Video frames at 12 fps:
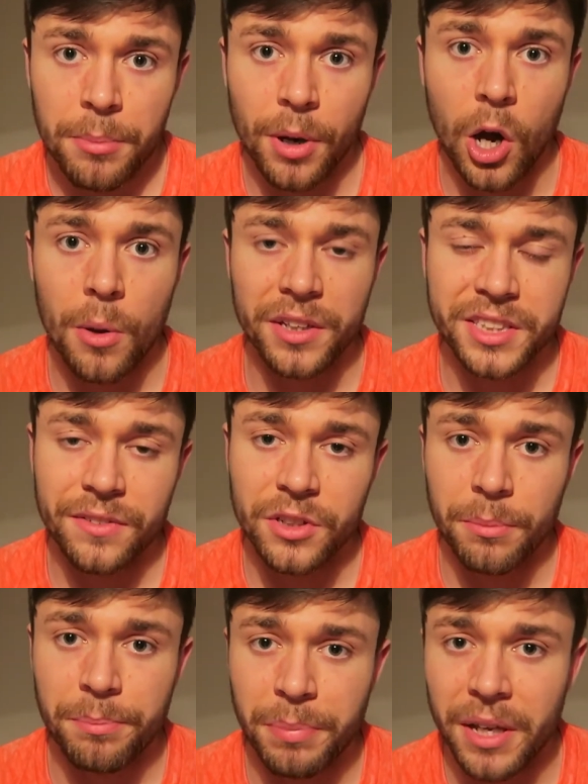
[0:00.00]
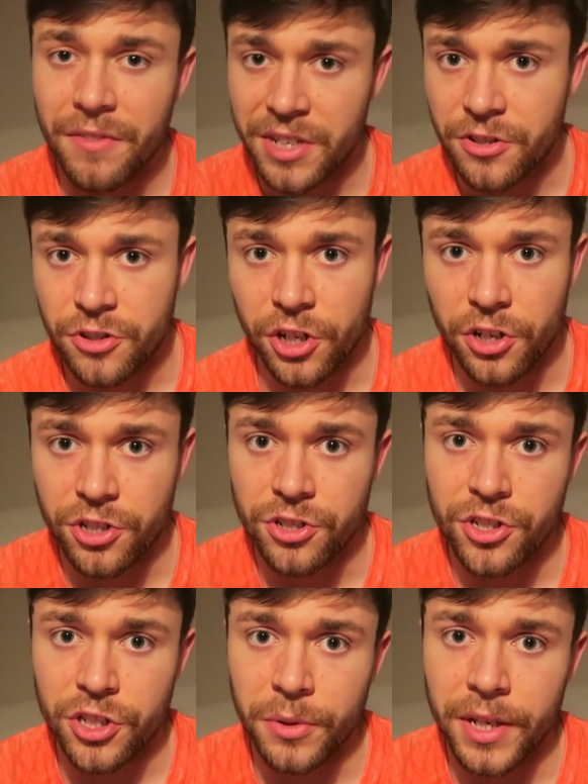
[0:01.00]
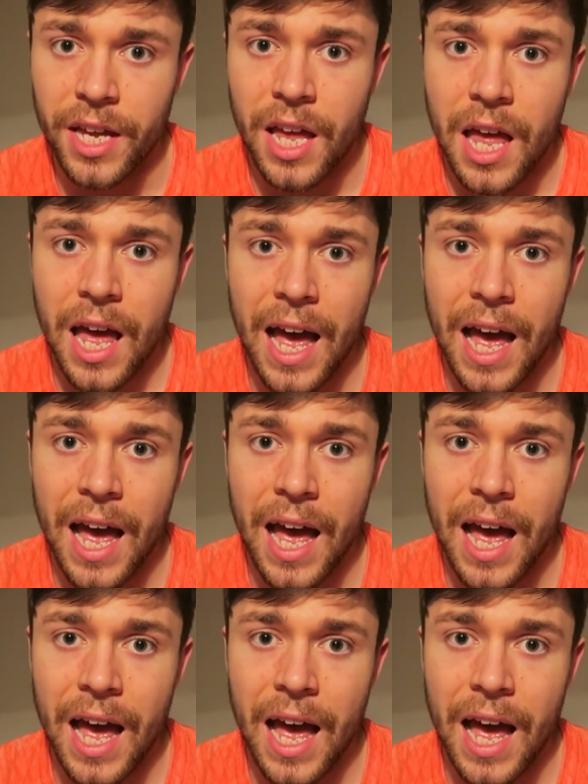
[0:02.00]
But I hope that's given you a bit of an introduction to it,